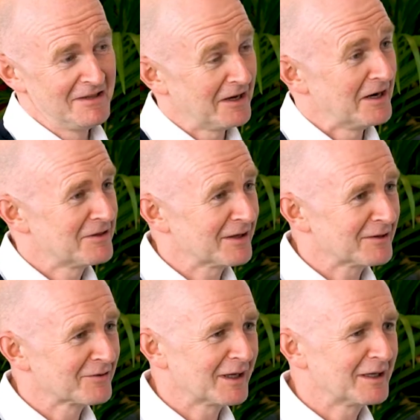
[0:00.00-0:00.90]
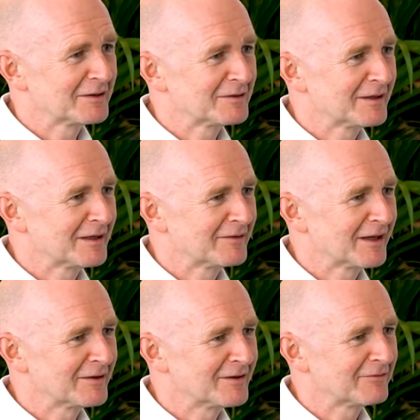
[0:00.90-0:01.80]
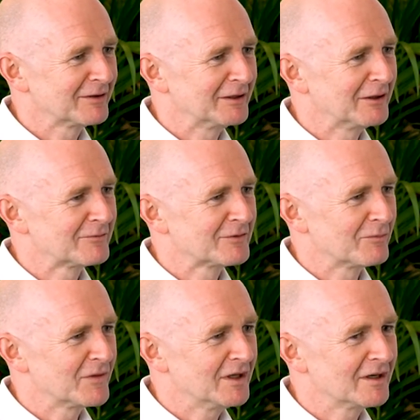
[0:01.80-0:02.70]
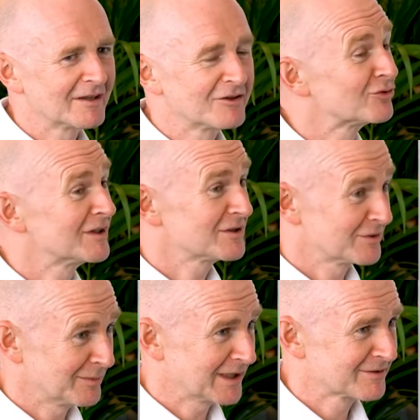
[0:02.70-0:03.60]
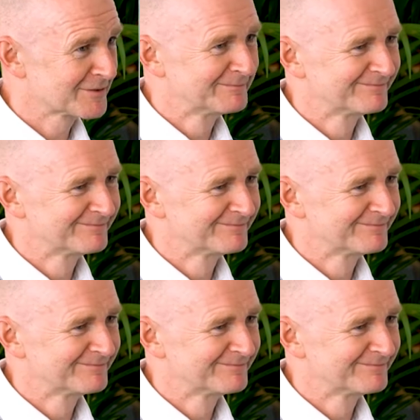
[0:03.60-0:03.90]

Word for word: that I think they can uh, they can definitely learn from the uh, the traditional banks.